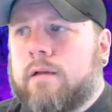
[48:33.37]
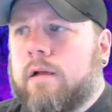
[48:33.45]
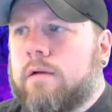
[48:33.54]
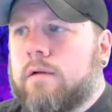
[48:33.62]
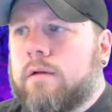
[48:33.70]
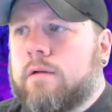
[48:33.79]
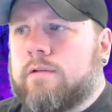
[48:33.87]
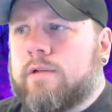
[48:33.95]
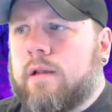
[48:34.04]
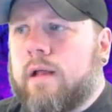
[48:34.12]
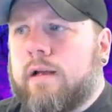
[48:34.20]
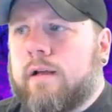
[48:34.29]
there's a
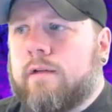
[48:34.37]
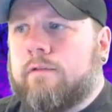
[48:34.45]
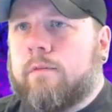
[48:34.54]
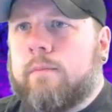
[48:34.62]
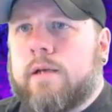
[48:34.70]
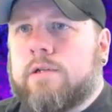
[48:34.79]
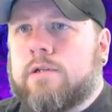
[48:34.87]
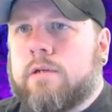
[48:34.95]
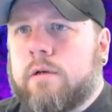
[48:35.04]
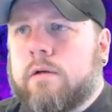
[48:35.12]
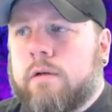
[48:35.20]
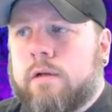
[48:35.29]
lot of information
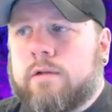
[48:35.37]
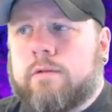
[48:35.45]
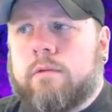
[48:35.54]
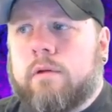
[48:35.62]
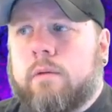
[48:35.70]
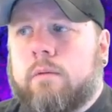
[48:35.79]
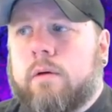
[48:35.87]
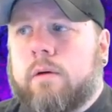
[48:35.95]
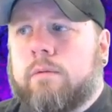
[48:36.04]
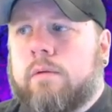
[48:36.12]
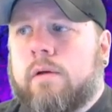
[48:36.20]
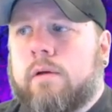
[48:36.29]
here that's really well
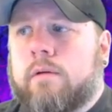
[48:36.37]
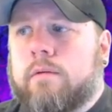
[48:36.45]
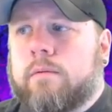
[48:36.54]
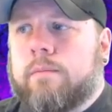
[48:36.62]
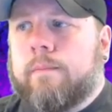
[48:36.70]
written.